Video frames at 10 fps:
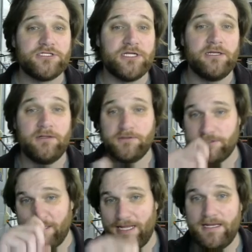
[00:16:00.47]
and
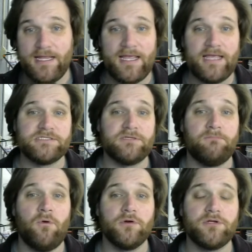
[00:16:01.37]
understanding in
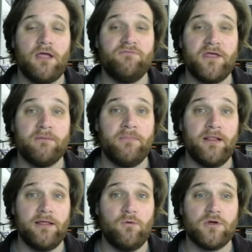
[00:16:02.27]
support of the
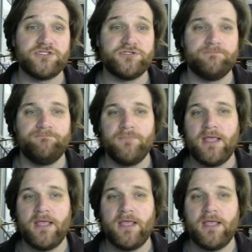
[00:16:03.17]
compelling question.